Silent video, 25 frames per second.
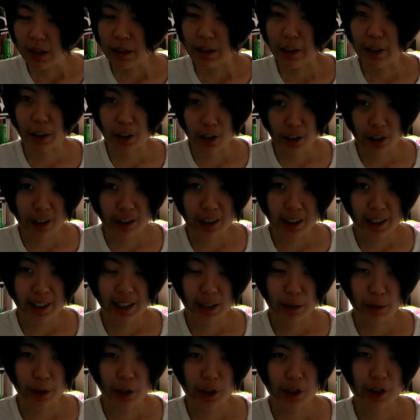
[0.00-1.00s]
third thing I
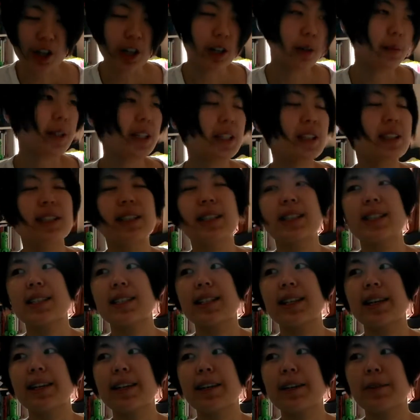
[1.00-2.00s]
want to talk about is
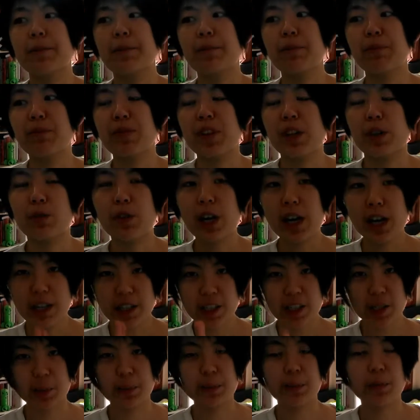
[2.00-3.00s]
like your
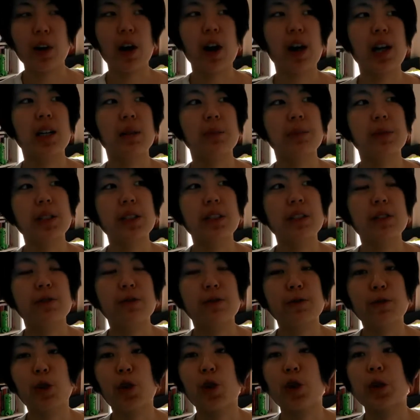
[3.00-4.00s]
artist block, but in the
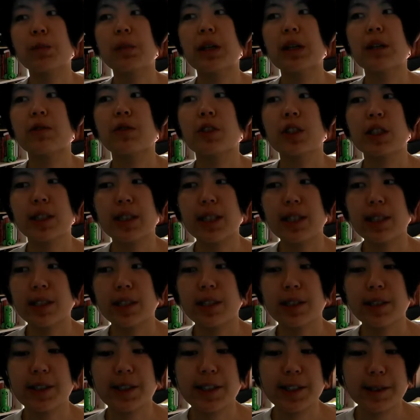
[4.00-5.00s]
form of
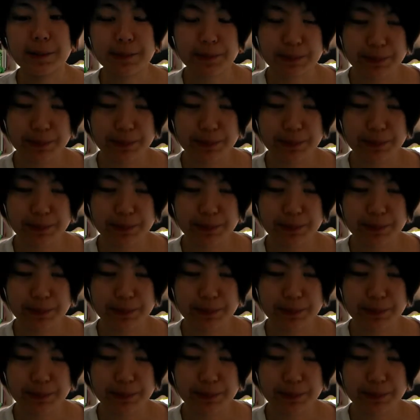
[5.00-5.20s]
resistance.